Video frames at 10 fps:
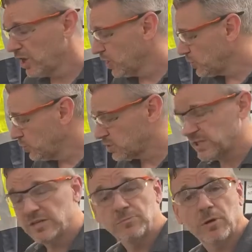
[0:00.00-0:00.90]
Usually
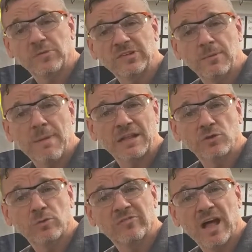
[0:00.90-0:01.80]
you'd probably see a
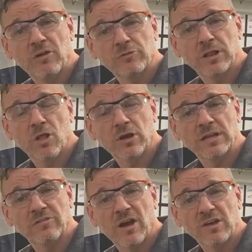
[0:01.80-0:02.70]
manual valve with a locking
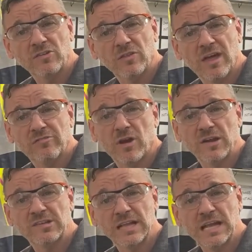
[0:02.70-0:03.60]
device on there for
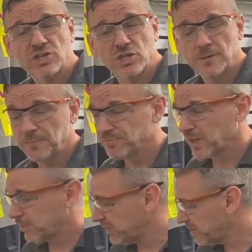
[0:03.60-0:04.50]
isolation,
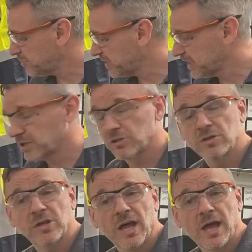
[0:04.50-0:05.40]
but in this particular
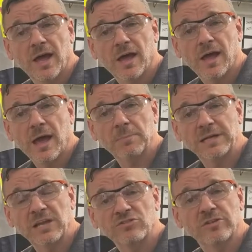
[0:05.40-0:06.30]

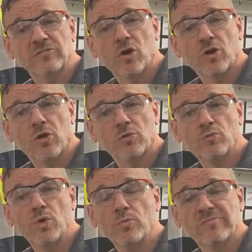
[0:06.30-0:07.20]
application they've not got the
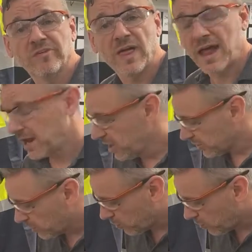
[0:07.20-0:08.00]
room for that. So